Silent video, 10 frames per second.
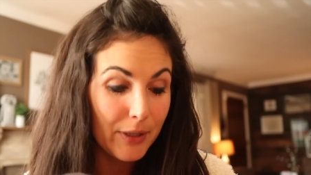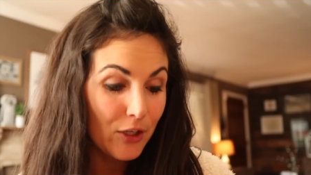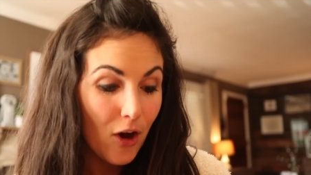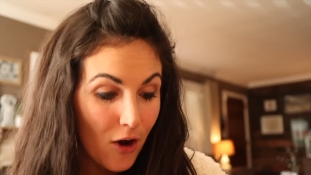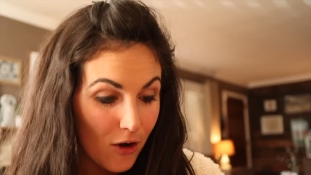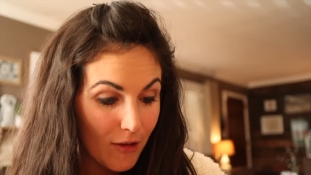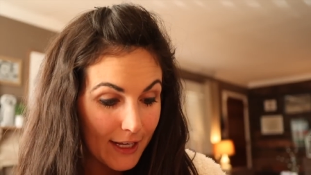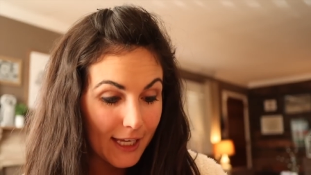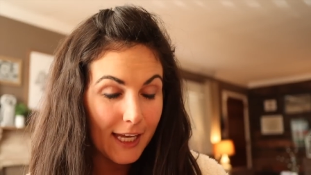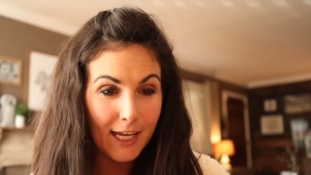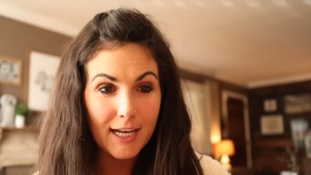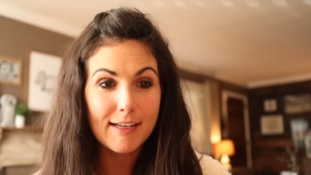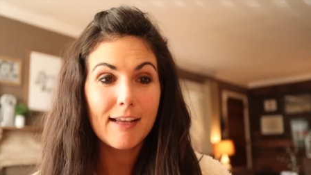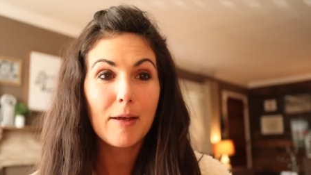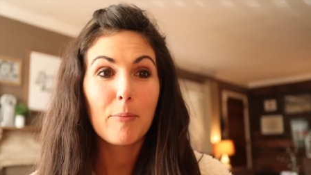But y'all, like, it
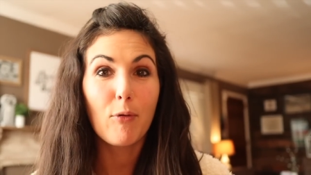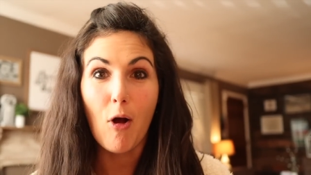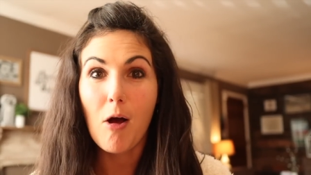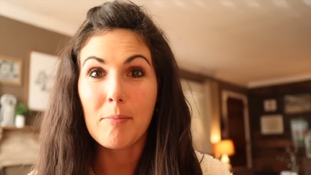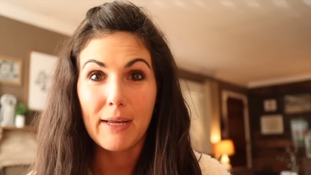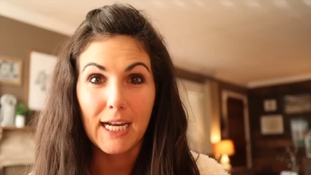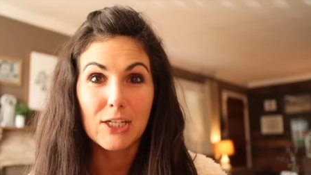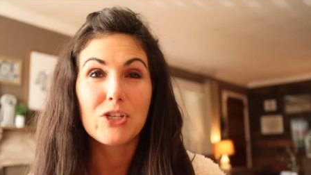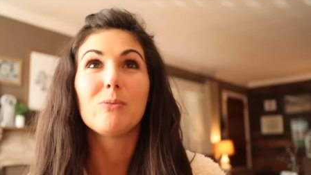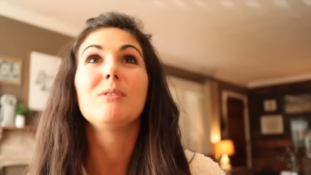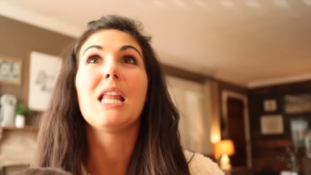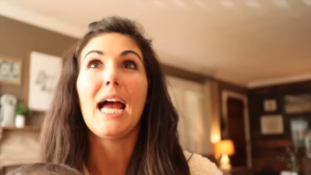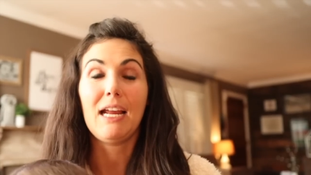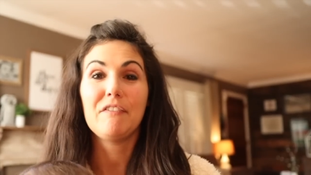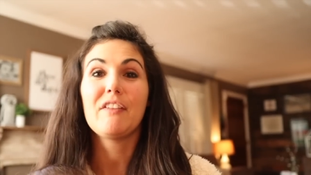brought me to
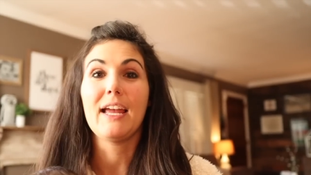life.